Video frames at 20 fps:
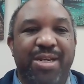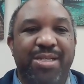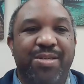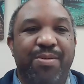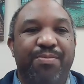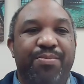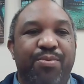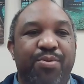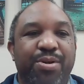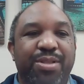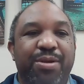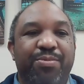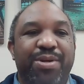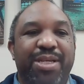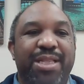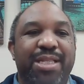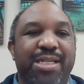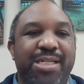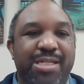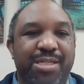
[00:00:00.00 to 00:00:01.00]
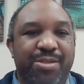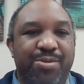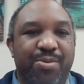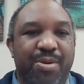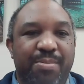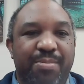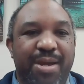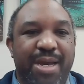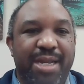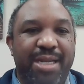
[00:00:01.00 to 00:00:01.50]
It's important that we listen to
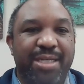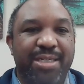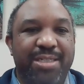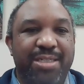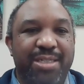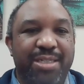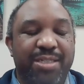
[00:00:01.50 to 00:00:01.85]
our bodies.